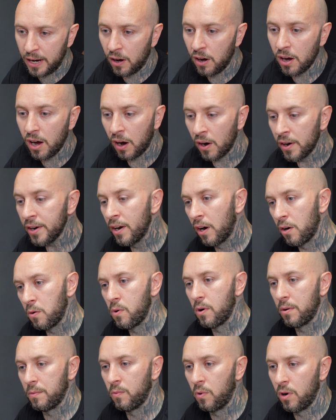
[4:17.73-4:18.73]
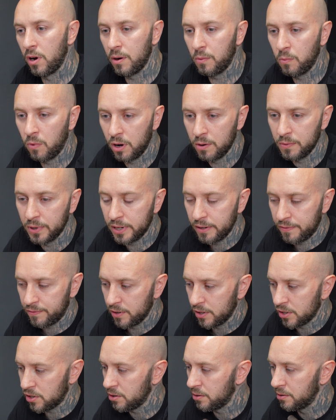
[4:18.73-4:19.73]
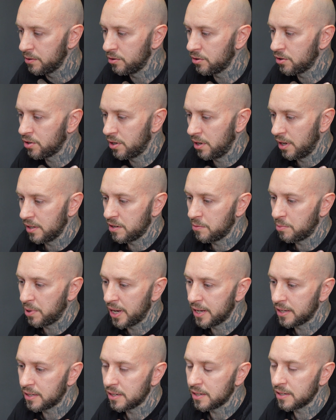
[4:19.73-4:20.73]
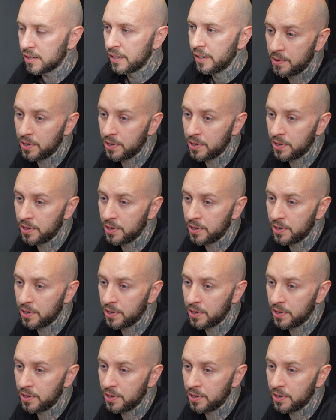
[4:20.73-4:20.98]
I, I know why, why we're different to, to lots of places.